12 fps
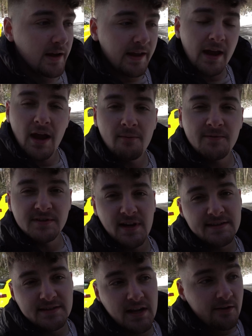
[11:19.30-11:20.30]
I can't
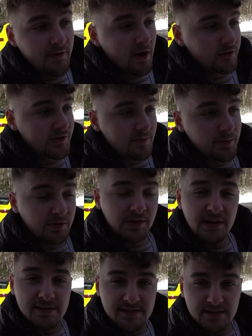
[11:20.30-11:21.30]
emphasize enough how simple
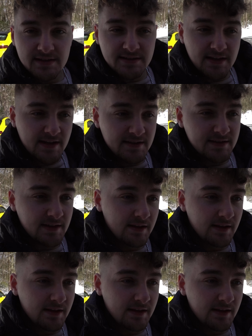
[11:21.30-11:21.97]
and easy this is.